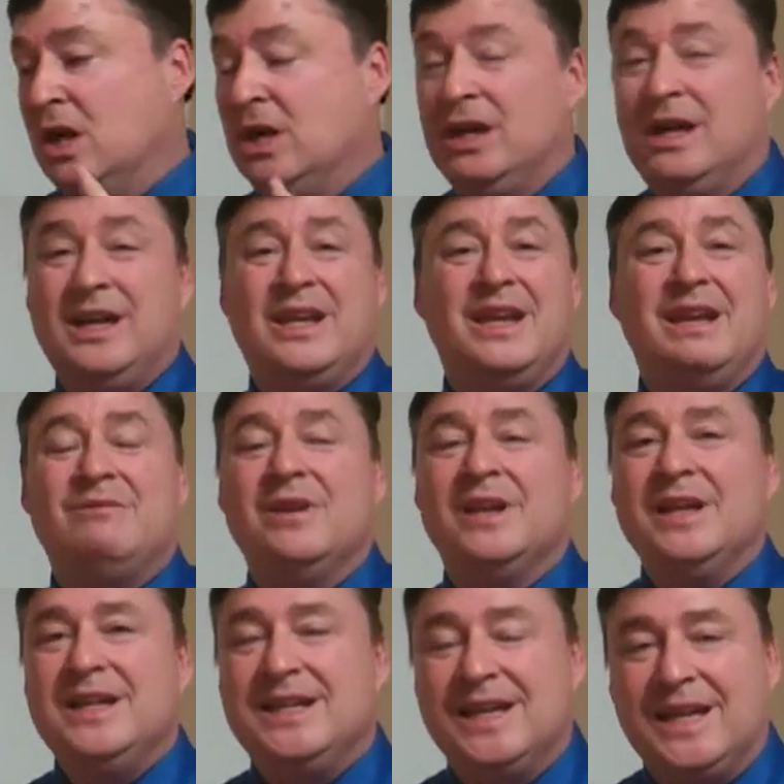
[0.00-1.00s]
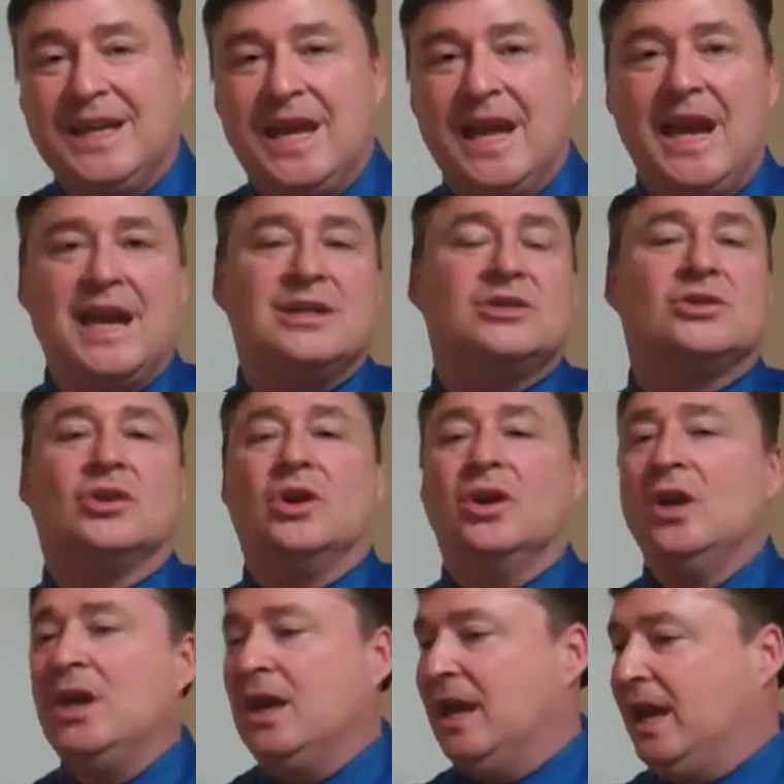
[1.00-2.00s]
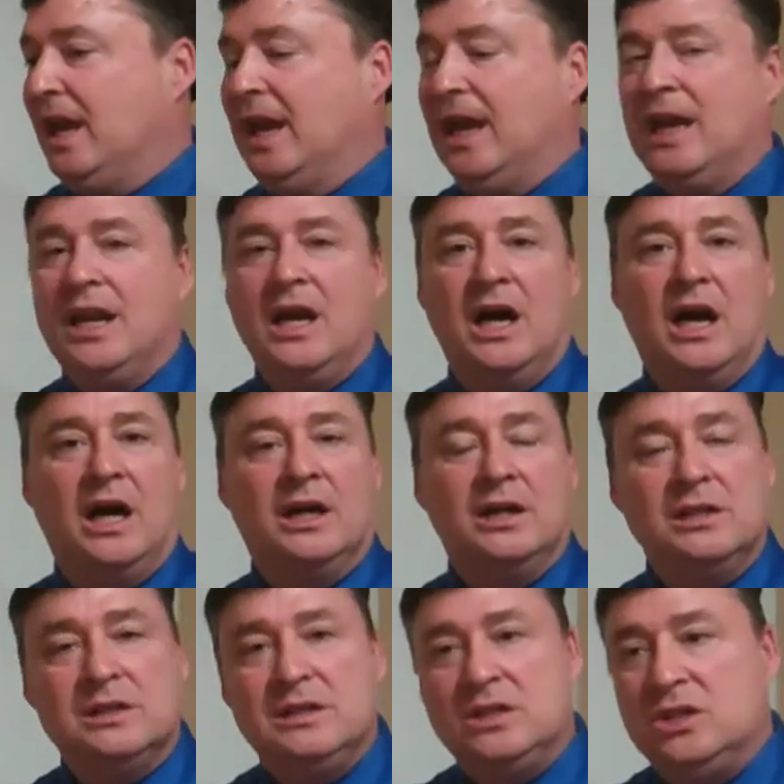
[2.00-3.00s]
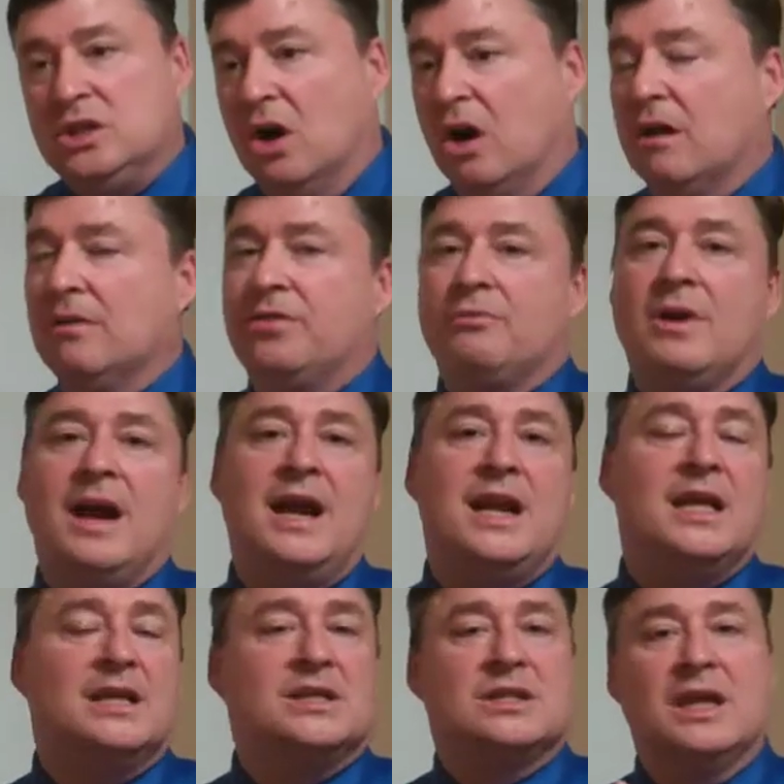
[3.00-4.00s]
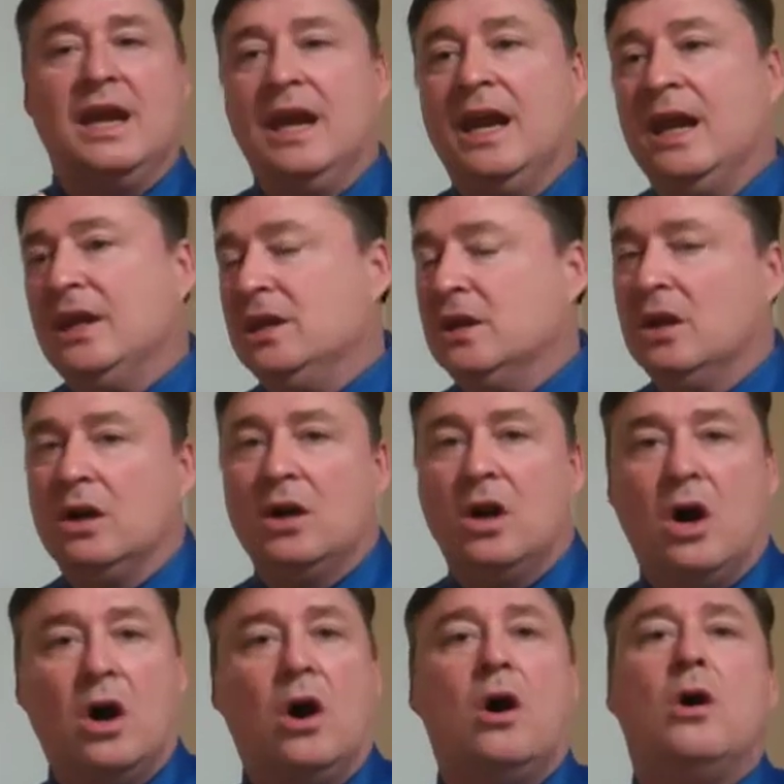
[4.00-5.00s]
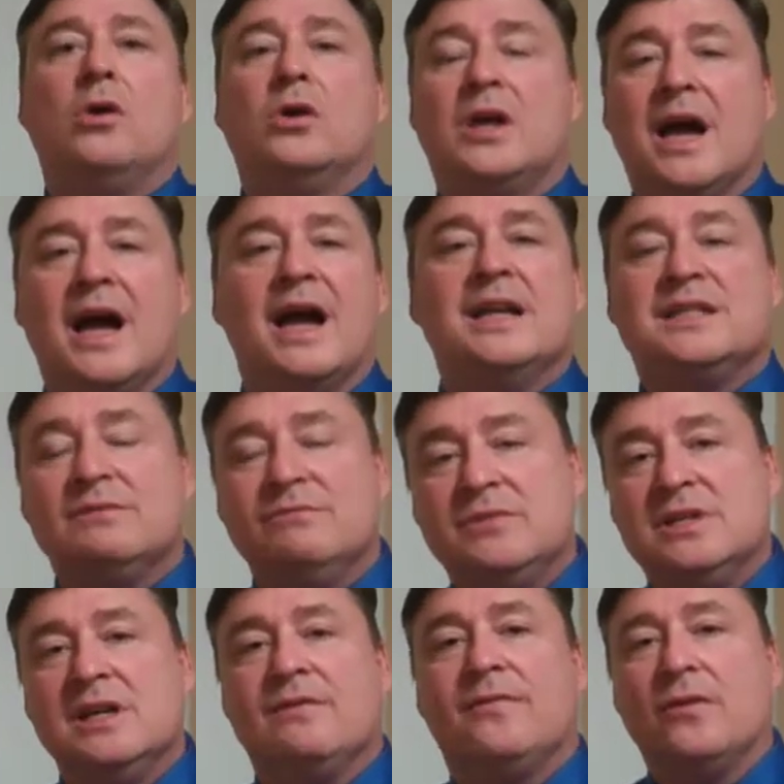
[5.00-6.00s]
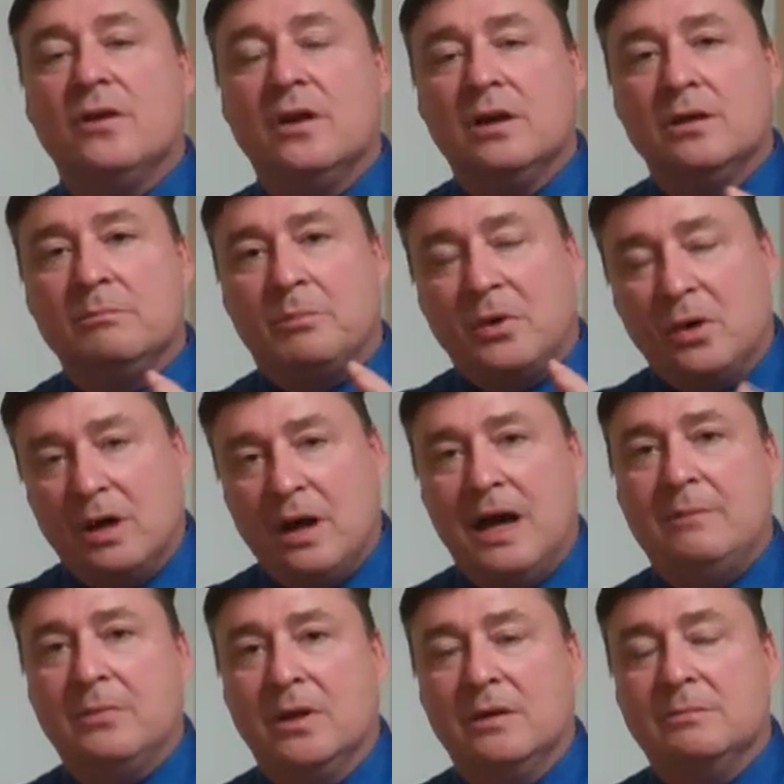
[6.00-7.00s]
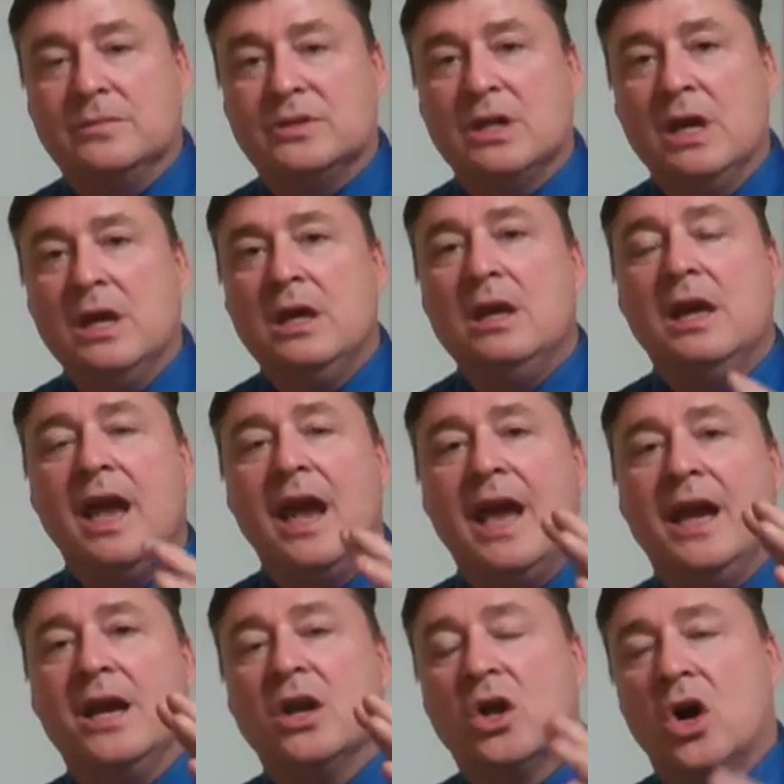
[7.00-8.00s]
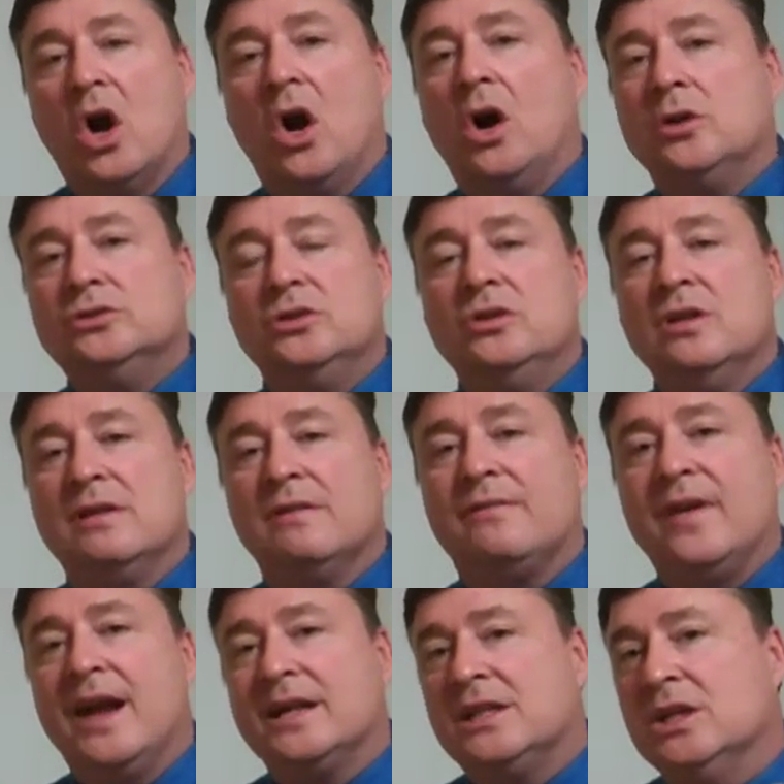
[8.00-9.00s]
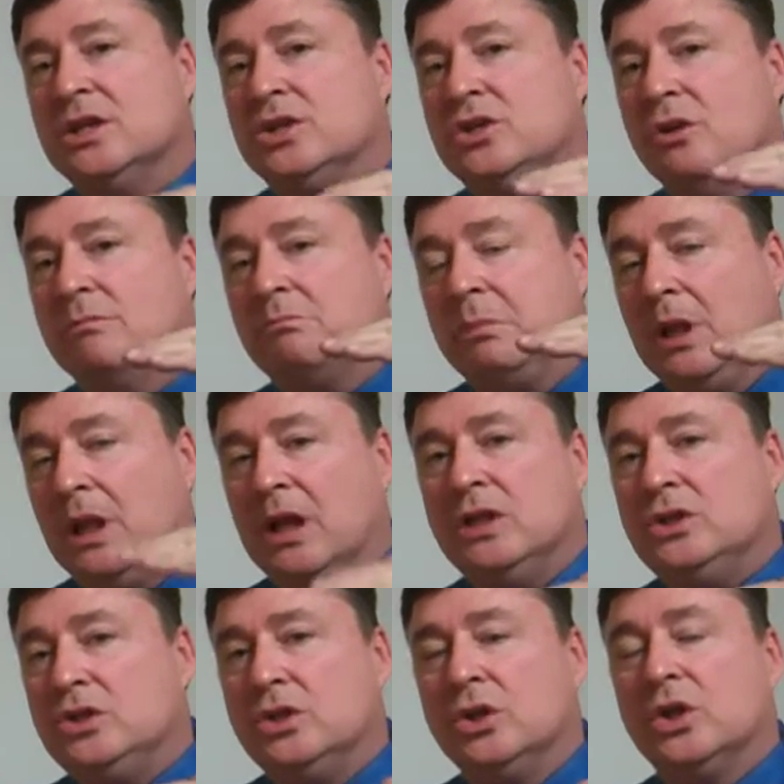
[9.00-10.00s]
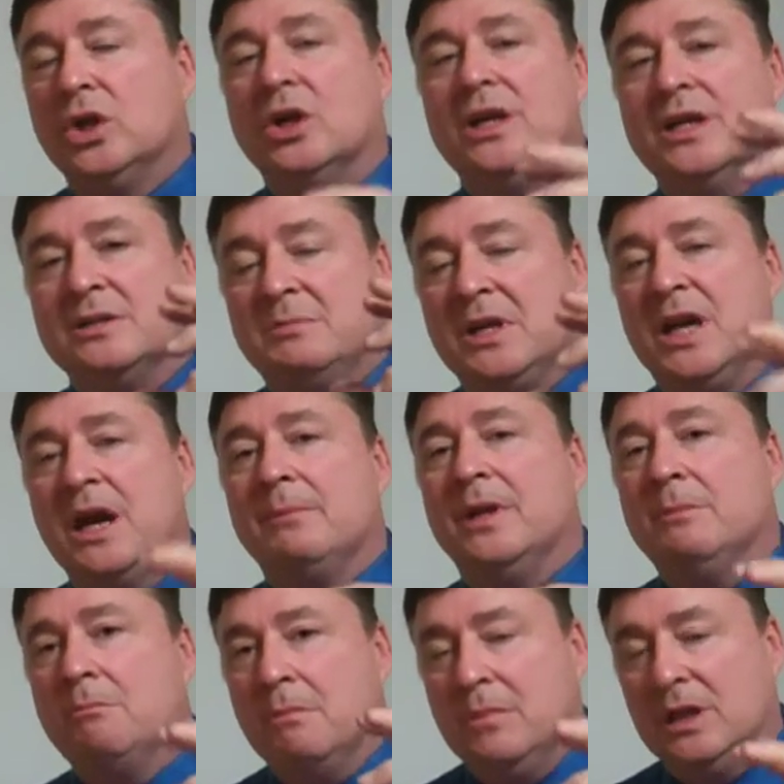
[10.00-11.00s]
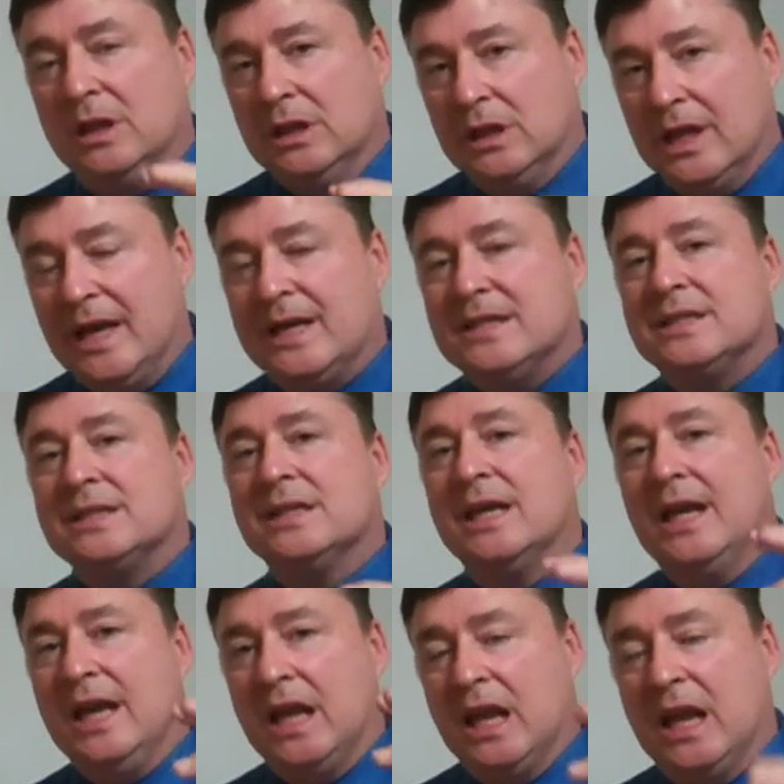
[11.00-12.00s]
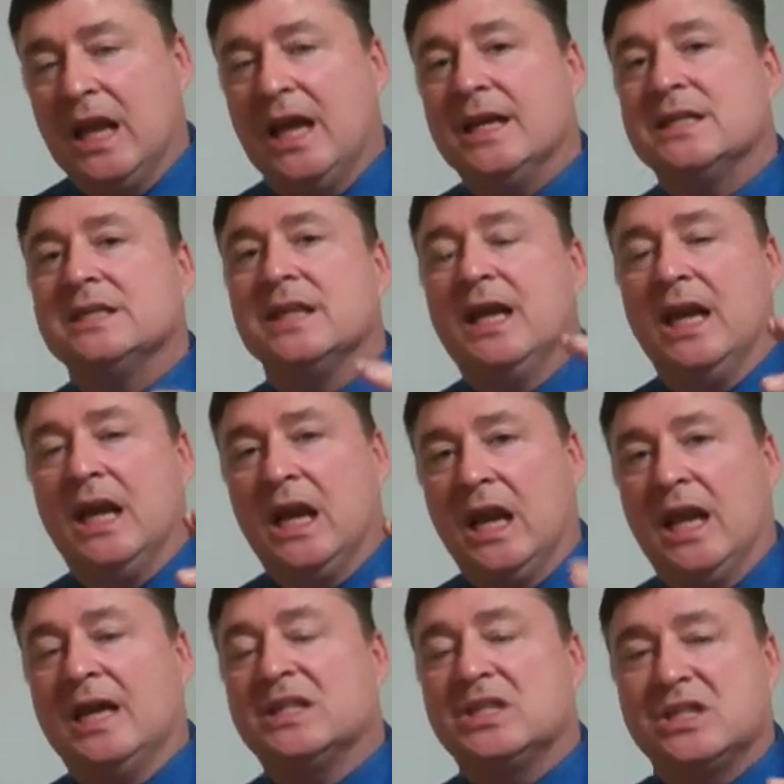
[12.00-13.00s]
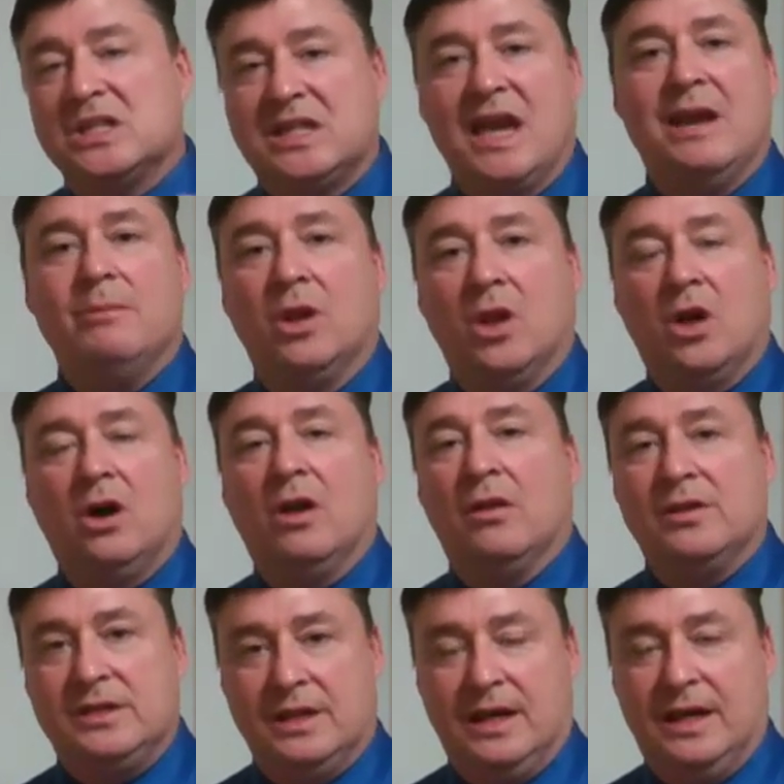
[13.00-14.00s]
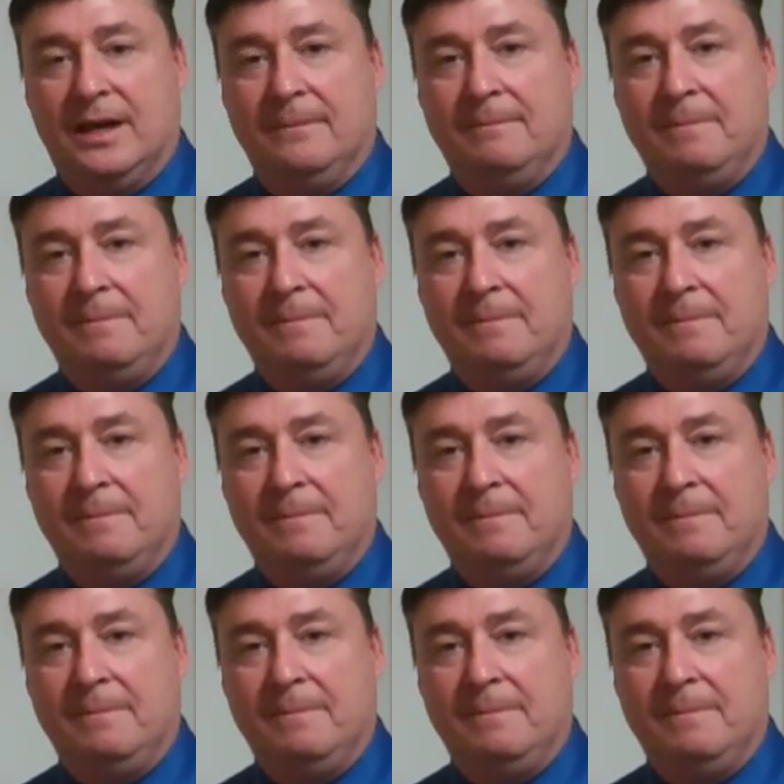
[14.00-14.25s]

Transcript: It could even lead to cancer and arthritis and all kinds of different problems. And it all due to the fact that your blood sugar is becoming less and less and less stable all the time.